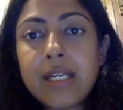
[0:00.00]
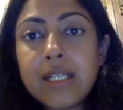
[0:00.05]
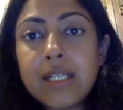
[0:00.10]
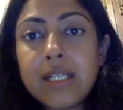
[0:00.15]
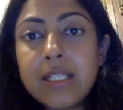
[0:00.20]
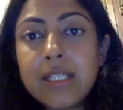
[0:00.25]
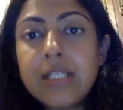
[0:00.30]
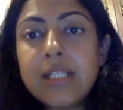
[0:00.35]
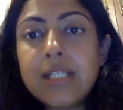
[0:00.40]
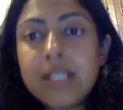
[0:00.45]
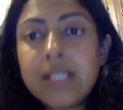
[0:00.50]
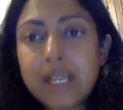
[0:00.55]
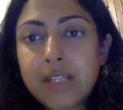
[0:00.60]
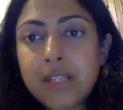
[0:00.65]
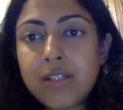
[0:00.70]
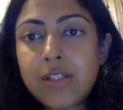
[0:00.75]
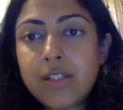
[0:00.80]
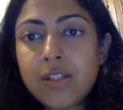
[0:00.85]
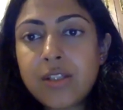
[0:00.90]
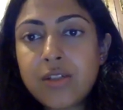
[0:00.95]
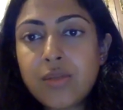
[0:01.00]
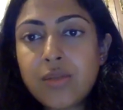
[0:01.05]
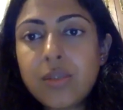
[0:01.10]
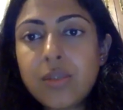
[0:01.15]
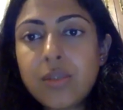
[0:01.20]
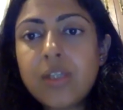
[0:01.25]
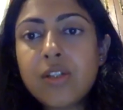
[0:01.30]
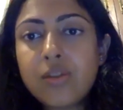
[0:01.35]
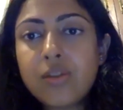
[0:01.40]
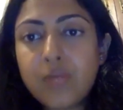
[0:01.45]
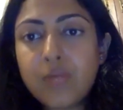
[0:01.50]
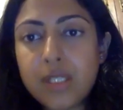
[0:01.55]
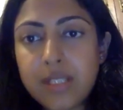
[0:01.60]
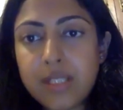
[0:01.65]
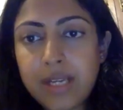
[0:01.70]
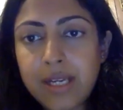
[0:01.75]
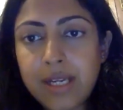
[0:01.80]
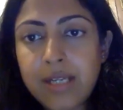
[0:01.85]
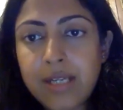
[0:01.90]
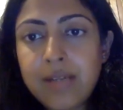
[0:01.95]
alert us towards
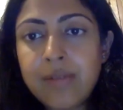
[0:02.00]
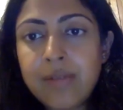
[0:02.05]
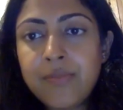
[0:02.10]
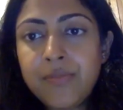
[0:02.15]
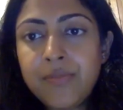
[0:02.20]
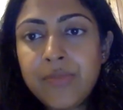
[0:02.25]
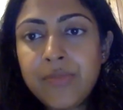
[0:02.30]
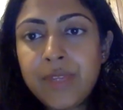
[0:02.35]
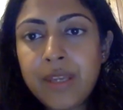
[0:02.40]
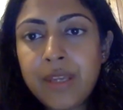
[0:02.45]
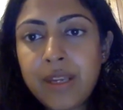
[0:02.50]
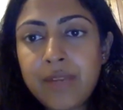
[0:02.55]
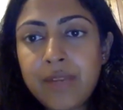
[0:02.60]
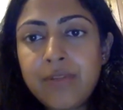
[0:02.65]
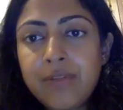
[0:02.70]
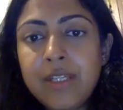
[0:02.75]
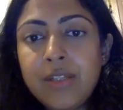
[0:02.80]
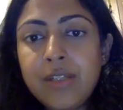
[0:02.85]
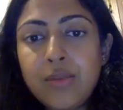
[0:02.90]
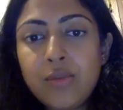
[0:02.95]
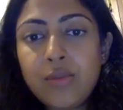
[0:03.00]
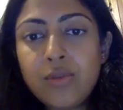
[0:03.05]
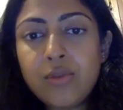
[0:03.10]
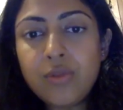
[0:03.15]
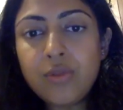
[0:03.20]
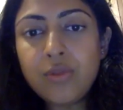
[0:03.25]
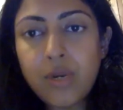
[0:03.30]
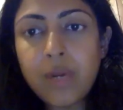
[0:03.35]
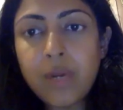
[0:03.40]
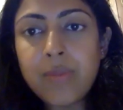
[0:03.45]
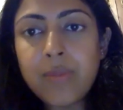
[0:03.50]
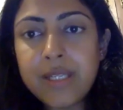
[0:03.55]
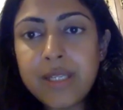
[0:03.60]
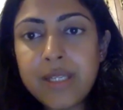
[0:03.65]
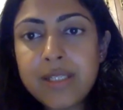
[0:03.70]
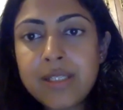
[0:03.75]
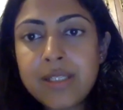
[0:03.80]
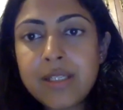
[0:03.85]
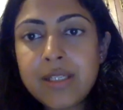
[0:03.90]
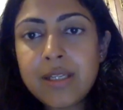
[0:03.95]
suicide, and we do our
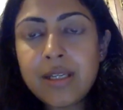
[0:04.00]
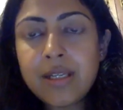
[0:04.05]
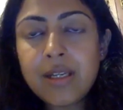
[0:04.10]
best,